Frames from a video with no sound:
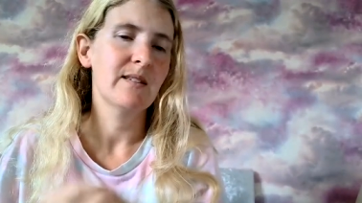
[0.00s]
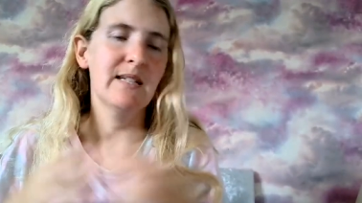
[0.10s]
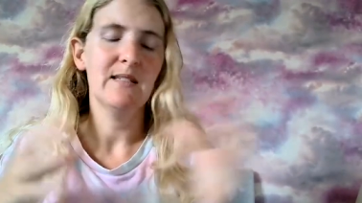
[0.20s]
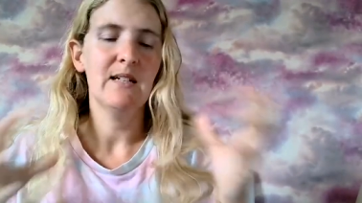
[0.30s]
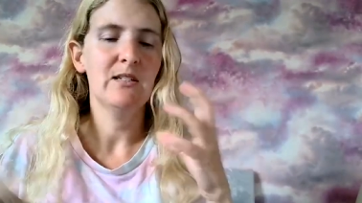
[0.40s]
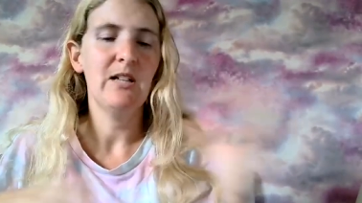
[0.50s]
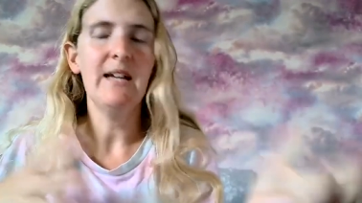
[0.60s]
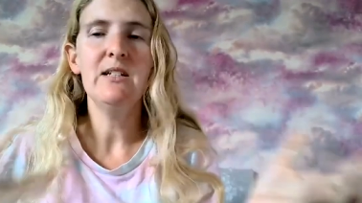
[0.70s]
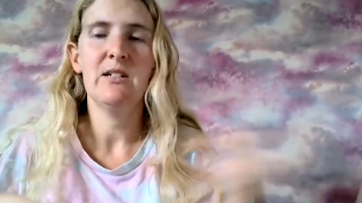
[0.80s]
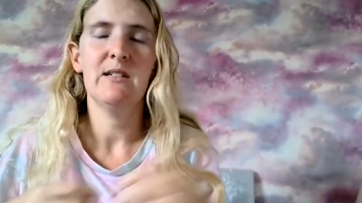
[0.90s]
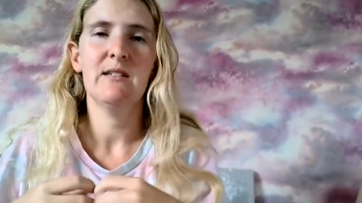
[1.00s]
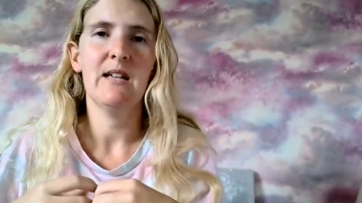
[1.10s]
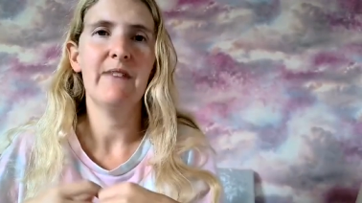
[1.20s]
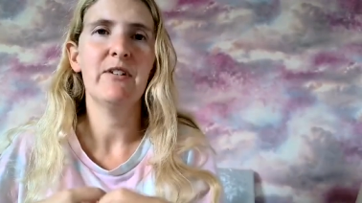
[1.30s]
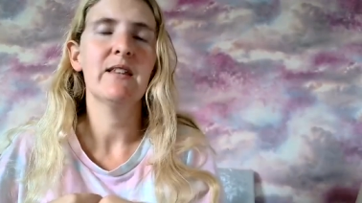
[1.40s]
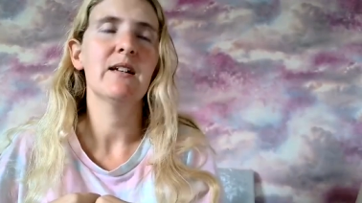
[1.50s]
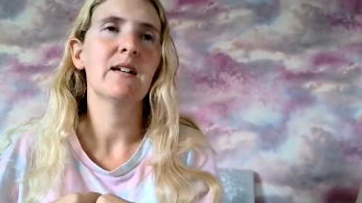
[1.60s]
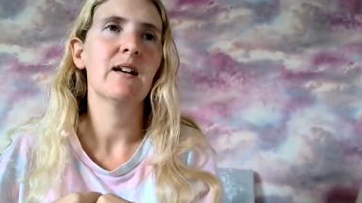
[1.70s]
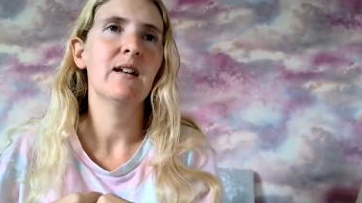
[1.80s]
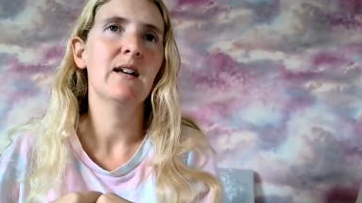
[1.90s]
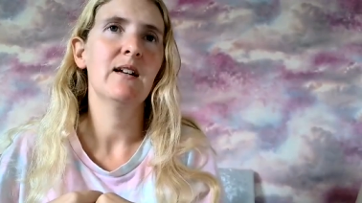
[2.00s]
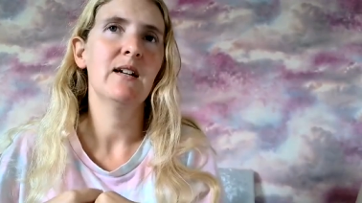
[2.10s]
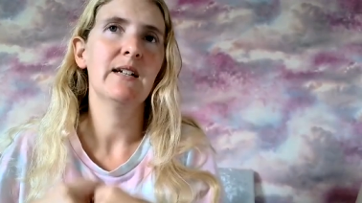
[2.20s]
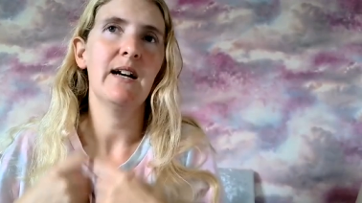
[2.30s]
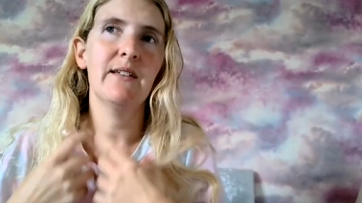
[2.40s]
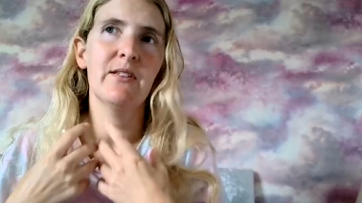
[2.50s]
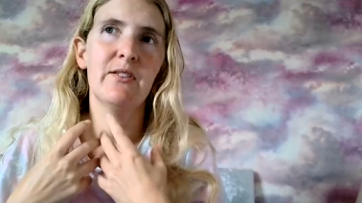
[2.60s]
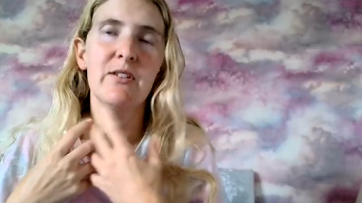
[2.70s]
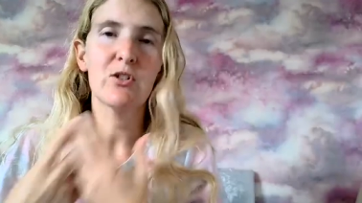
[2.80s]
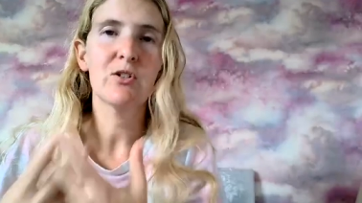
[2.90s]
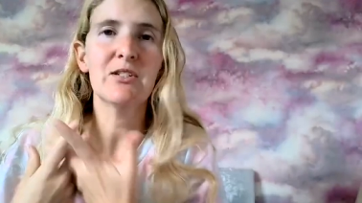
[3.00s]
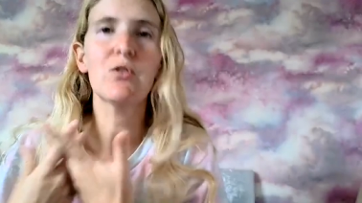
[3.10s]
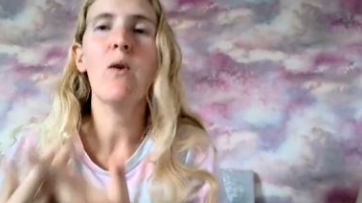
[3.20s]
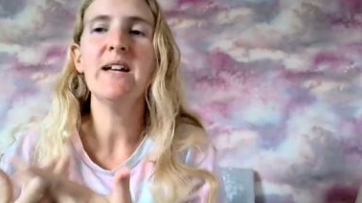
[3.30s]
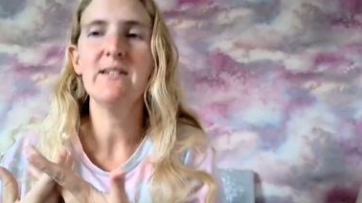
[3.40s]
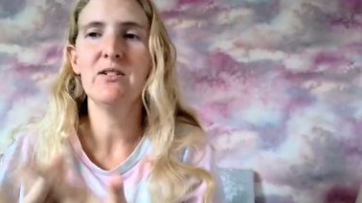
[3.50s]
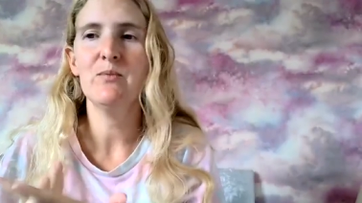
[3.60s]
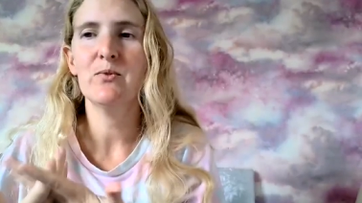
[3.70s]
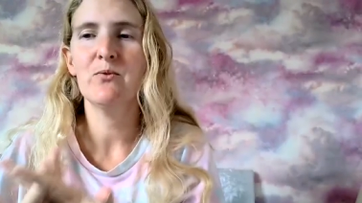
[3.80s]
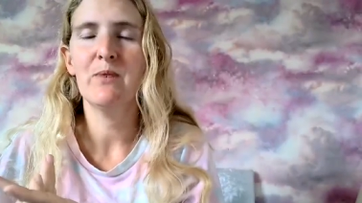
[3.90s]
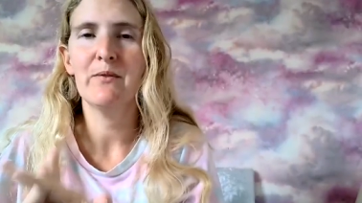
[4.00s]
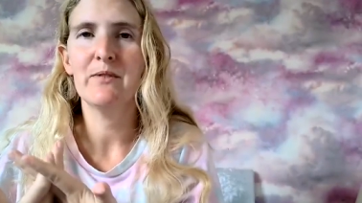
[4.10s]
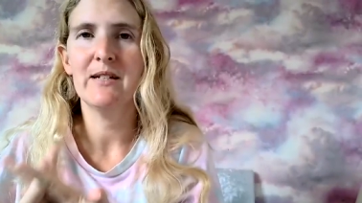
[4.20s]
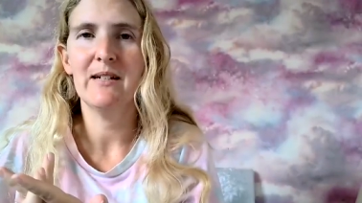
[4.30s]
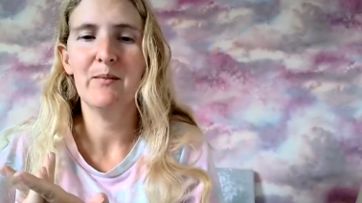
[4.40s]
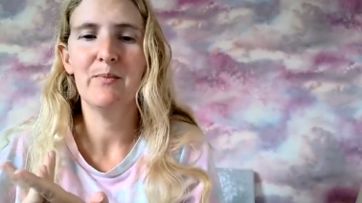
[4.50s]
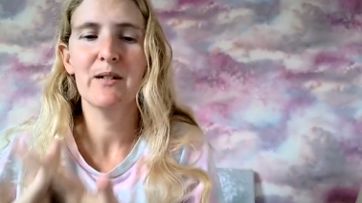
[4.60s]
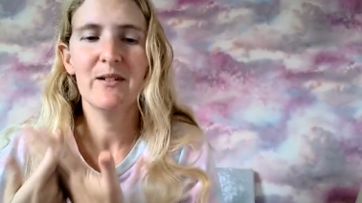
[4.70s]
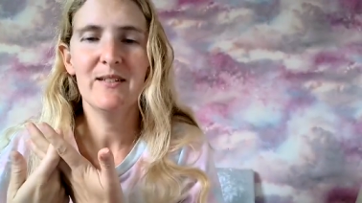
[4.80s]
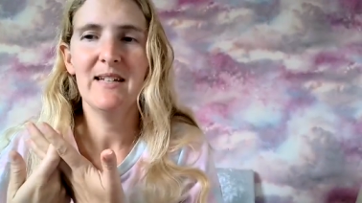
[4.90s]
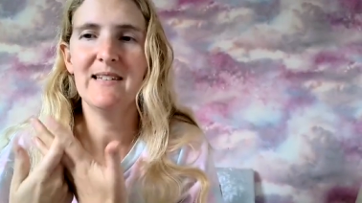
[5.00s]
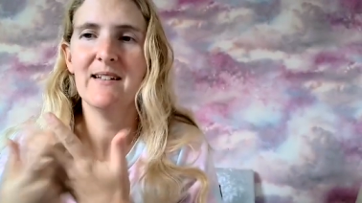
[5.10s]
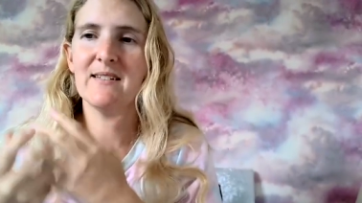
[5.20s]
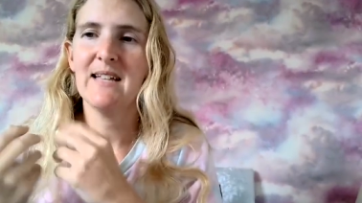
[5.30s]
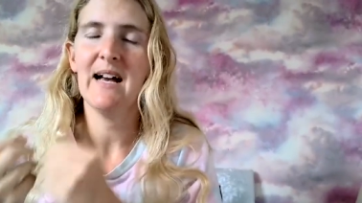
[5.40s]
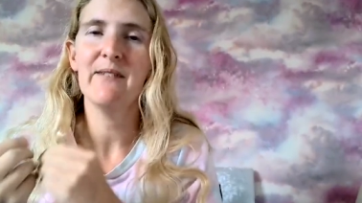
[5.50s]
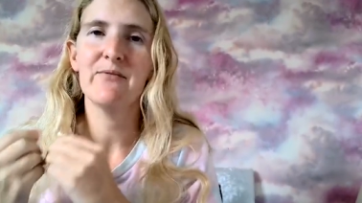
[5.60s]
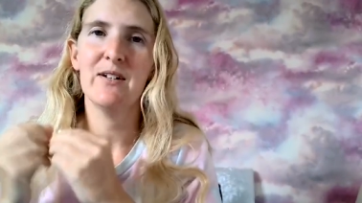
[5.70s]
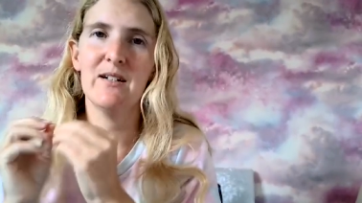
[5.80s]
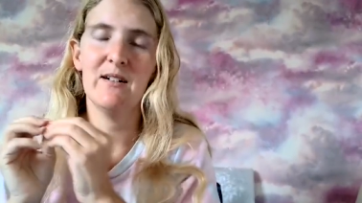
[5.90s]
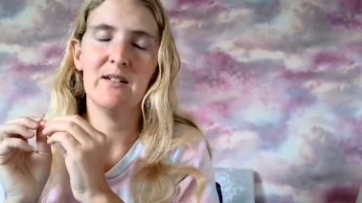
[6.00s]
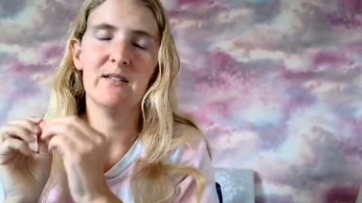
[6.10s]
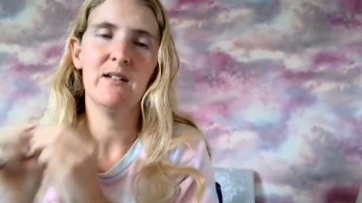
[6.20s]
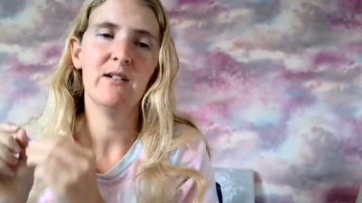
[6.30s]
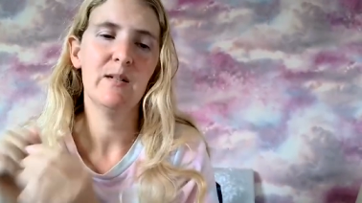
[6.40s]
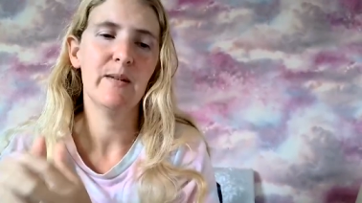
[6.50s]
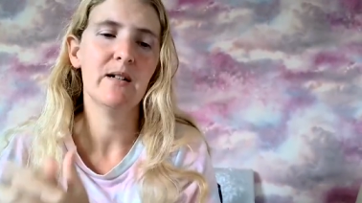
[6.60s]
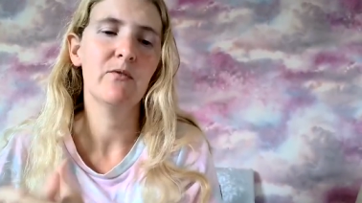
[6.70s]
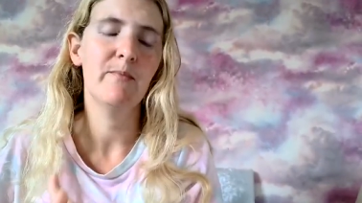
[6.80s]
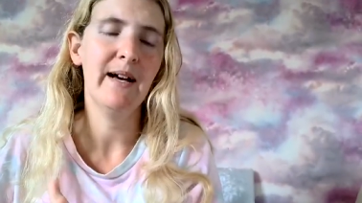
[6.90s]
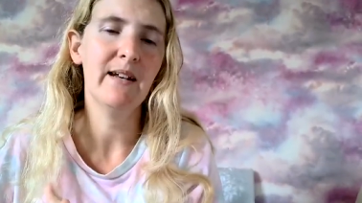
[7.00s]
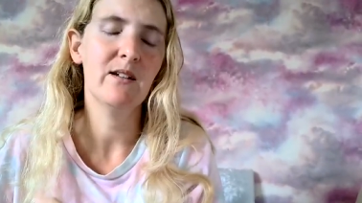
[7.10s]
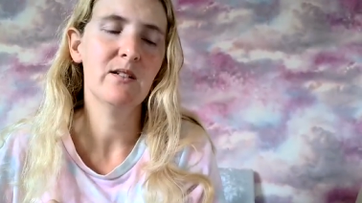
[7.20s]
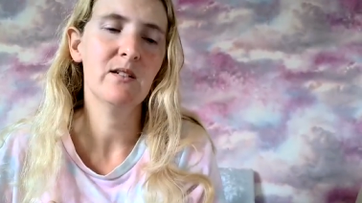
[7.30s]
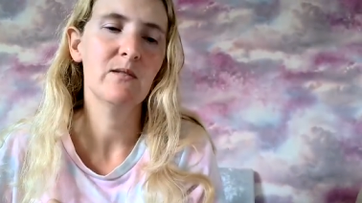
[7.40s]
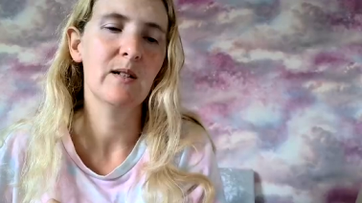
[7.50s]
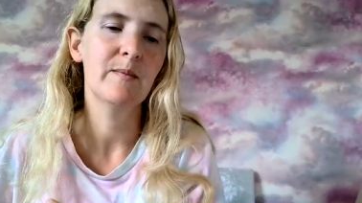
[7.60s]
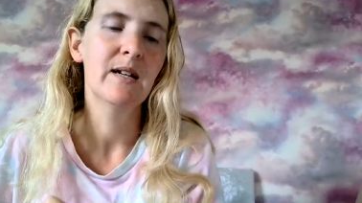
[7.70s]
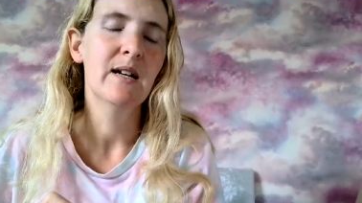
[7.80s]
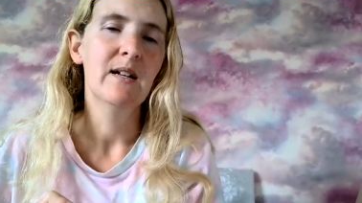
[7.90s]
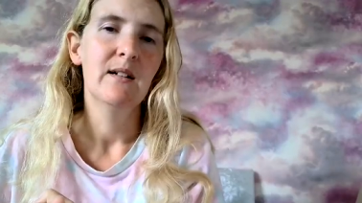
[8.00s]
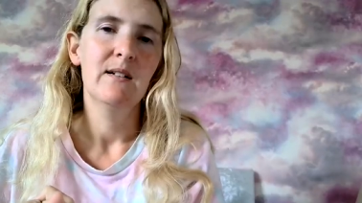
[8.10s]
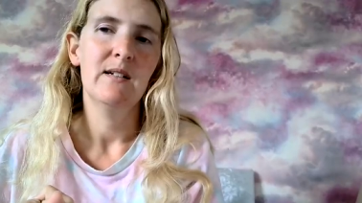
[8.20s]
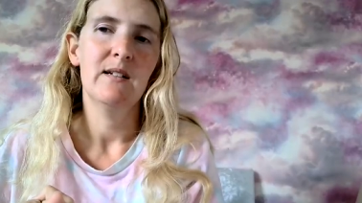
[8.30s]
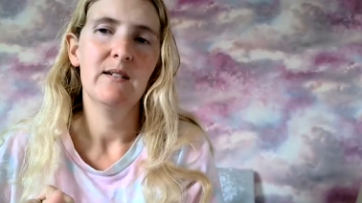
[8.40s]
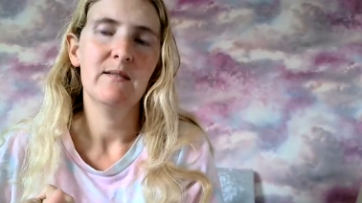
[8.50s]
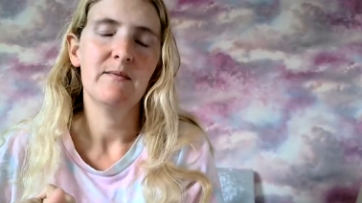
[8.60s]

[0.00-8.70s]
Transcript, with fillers: there's it changes everything, and and I the, it's questionable with Diddy because he does have a, a certain amount of madness to him, you know